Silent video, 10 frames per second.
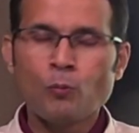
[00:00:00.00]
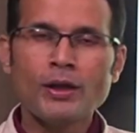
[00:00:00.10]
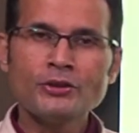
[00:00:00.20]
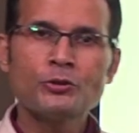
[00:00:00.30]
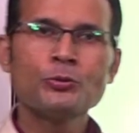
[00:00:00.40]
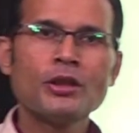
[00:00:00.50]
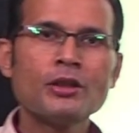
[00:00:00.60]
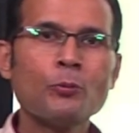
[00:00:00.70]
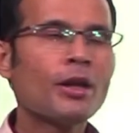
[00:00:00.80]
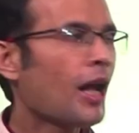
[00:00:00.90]
One
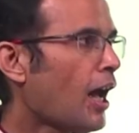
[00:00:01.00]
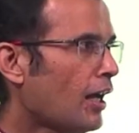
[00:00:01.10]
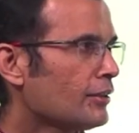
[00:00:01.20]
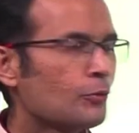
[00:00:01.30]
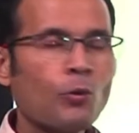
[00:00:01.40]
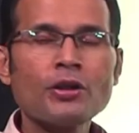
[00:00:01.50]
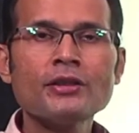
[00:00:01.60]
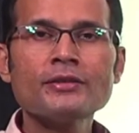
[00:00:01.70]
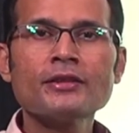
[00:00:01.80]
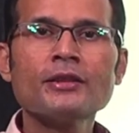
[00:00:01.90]
student when asked what
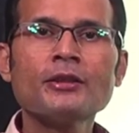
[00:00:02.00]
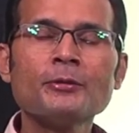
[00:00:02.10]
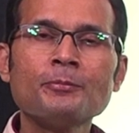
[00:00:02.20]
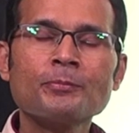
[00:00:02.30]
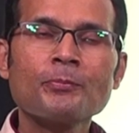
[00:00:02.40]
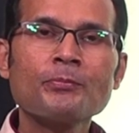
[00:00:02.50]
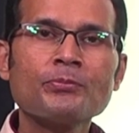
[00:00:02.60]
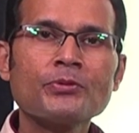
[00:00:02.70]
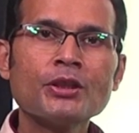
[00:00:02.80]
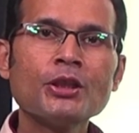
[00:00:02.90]
is uh,
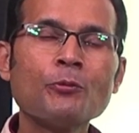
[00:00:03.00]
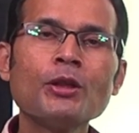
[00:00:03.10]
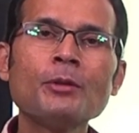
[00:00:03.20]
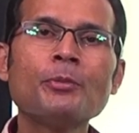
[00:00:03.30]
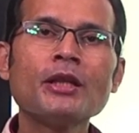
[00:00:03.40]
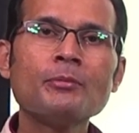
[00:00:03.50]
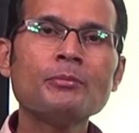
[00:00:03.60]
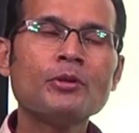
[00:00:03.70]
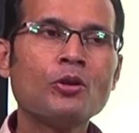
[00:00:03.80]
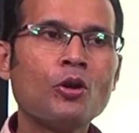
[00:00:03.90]

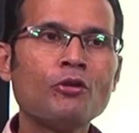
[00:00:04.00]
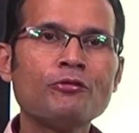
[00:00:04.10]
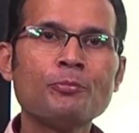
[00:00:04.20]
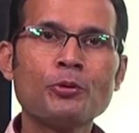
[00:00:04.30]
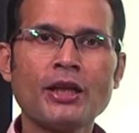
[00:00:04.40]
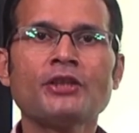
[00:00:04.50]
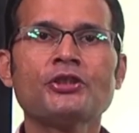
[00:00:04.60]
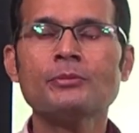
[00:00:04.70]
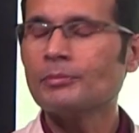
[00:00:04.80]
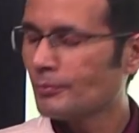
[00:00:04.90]
equilibrium of
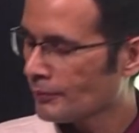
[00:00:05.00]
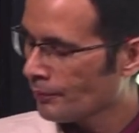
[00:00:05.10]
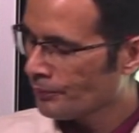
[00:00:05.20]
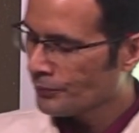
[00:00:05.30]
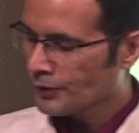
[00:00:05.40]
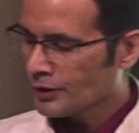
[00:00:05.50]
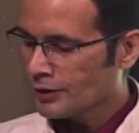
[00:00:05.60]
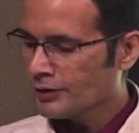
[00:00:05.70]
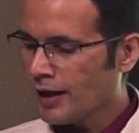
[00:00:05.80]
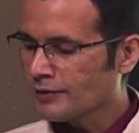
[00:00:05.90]
potassium,
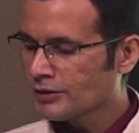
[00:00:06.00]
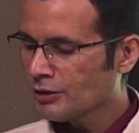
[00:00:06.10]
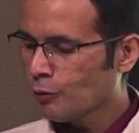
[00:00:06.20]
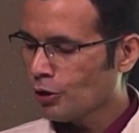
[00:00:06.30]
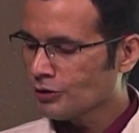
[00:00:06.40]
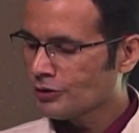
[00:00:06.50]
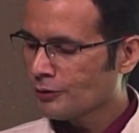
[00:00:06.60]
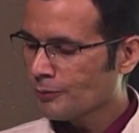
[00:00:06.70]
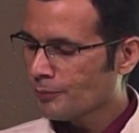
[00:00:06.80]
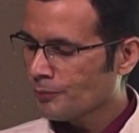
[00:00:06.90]
his answer was
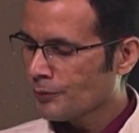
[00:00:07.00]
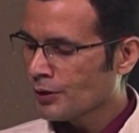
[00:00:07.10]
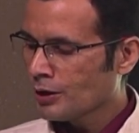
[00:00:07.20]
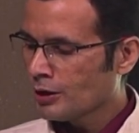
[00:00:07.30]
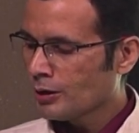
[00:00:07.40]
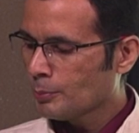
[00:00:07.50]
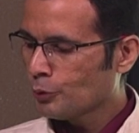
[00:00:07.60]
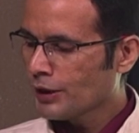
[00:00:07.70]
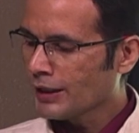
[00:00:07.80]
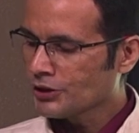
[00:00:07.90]

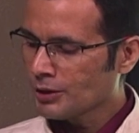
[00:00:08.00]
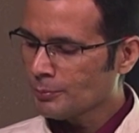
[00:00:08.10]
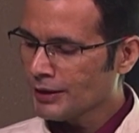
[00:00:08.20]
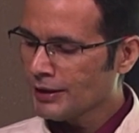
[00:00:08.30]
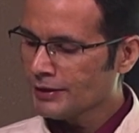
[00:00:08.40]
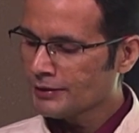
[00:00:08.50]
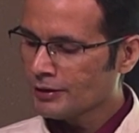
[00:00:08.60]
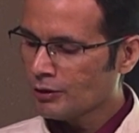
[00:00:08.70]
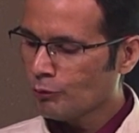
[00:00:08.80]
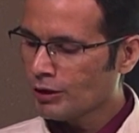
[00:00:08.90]
potassium is
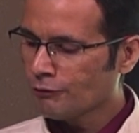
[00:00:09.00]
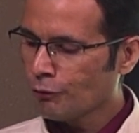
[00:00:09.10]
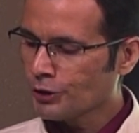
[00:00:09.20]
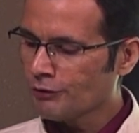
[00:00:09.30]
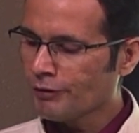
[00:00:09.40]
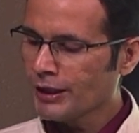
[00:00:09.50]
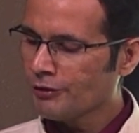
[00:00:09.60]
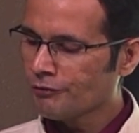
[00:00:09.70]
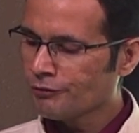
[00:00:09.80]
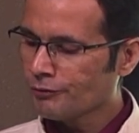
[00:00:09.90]

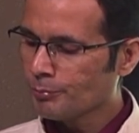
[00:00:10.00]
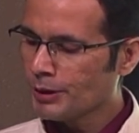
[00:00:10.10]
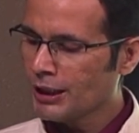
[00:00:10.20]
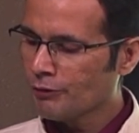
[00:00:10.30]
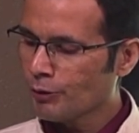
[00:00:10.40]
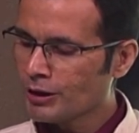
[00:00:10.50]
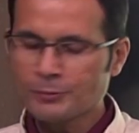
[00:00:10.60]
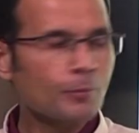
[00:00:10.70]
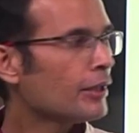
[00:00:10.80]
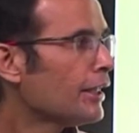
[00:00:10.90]
145
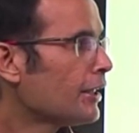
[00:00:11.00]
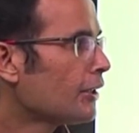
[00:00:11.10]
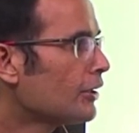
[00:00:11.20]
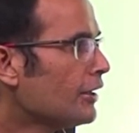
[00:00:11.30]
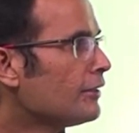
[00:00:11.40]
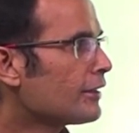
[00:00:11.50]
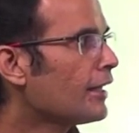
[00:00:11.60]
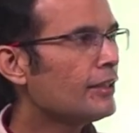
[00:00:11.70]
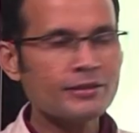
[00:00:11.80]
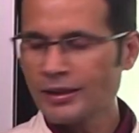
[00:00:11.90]
milliequivalents per liter
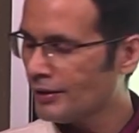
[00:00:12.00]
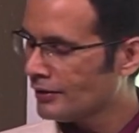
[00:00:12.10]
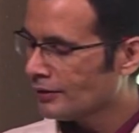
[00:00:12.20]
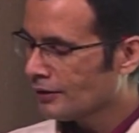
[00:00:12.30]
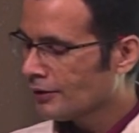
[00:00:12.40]
inside the cell